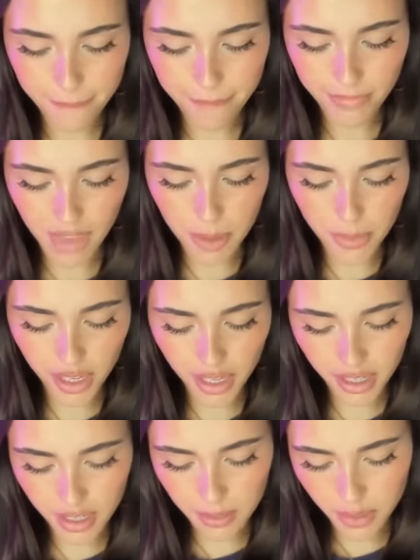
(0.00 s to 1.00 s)
I'm
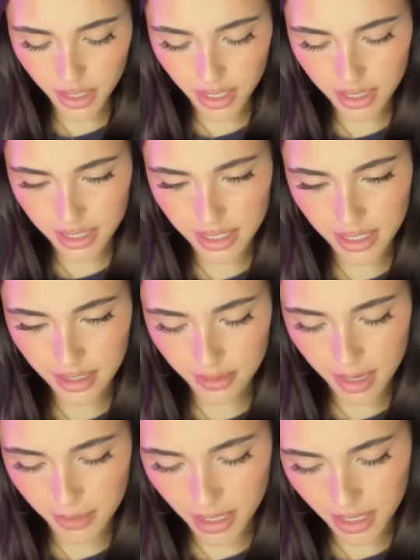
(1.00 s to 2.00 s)
looking. I'm looking to see
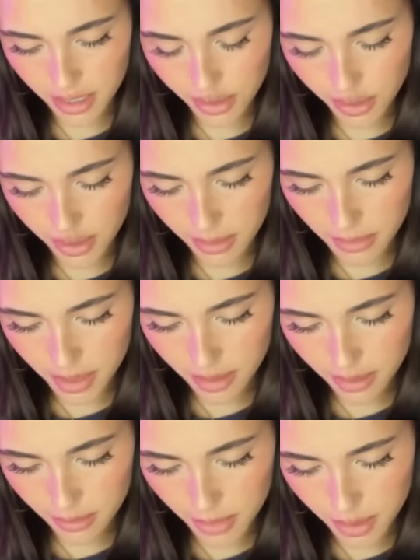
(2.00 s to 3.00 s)
and making sure that my
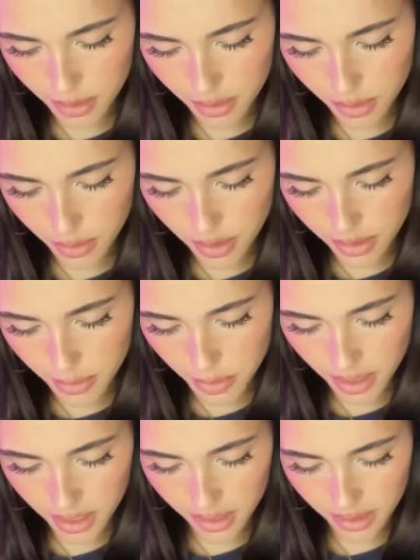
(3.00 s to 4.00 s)
my Twitter is
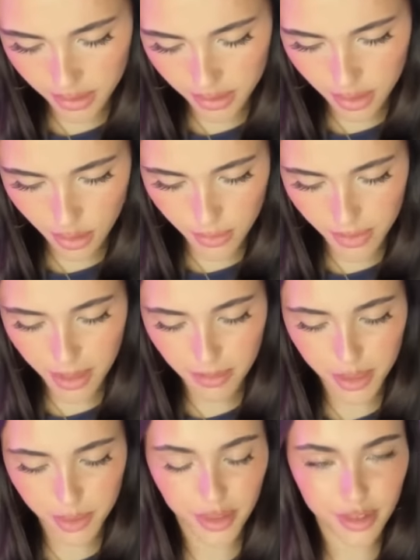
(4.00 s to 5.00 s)
working, or not my
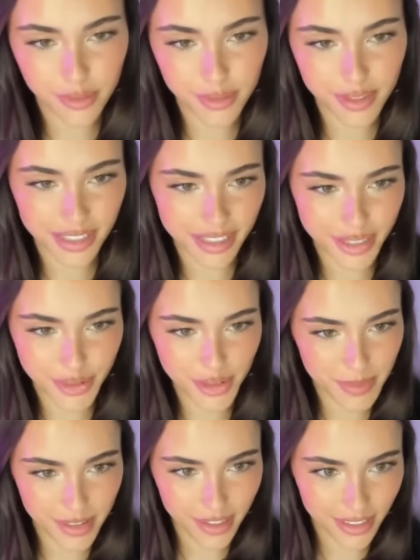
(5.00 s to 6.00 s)
Twitter. the stream
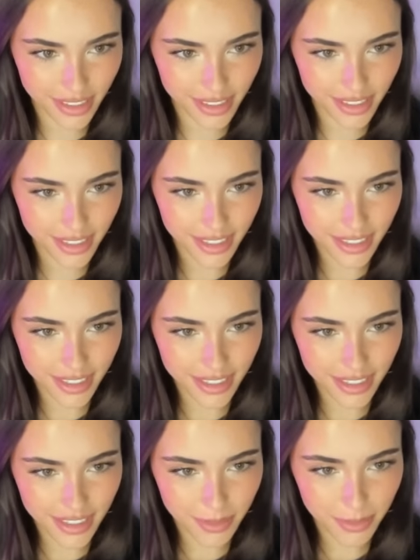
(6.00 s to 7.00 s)
is all good.
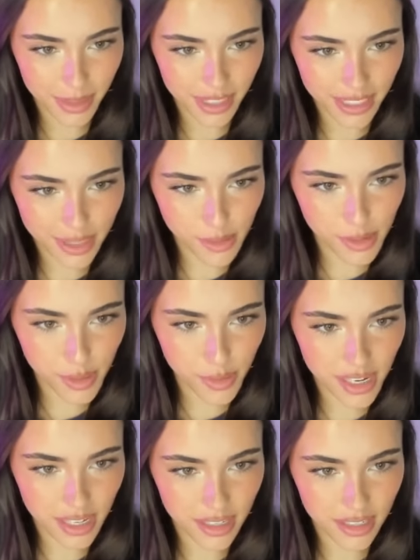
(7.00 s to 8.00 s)
But that's so
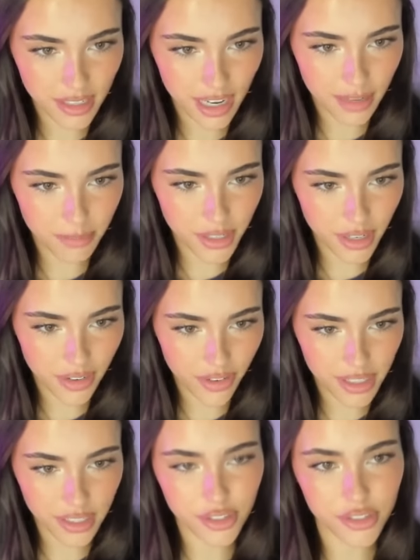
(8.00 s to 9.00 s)
sweet. I'm sorry if I
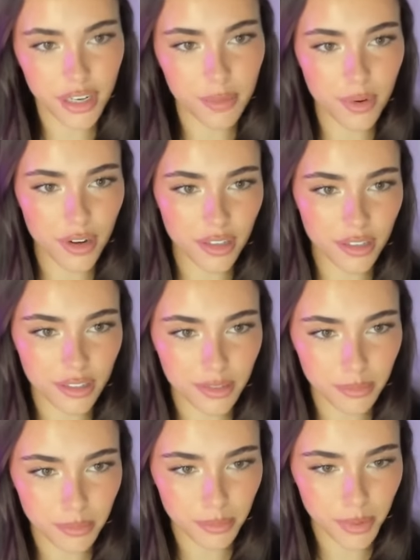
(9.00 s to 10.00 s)
said your name wrong.
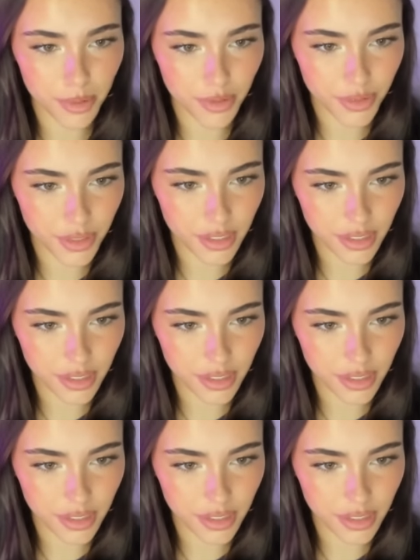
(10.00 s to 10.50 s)
Beautiful.